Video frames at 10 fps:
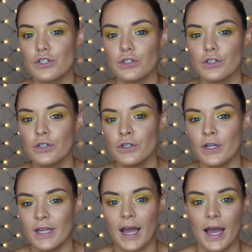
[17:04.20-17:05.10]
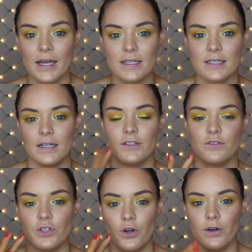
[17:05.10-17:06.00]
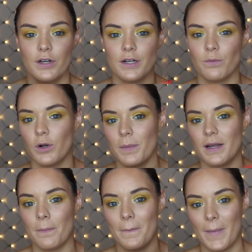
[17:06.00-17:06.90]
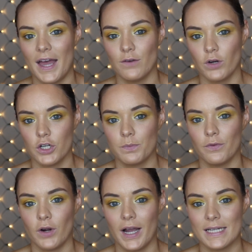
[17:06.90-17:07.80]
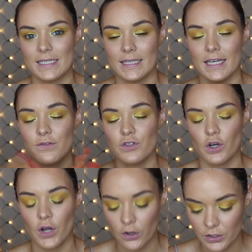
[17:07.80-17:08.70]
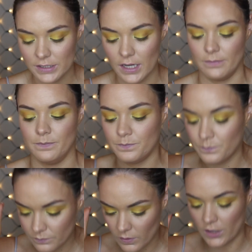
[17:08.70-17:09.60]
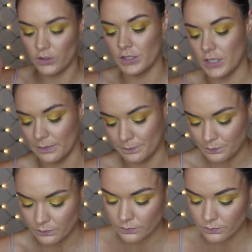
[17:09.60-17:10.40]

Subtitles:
to do in the house and I didn't want to be in a mad rush before I had to leave, so I got it done. We got it done.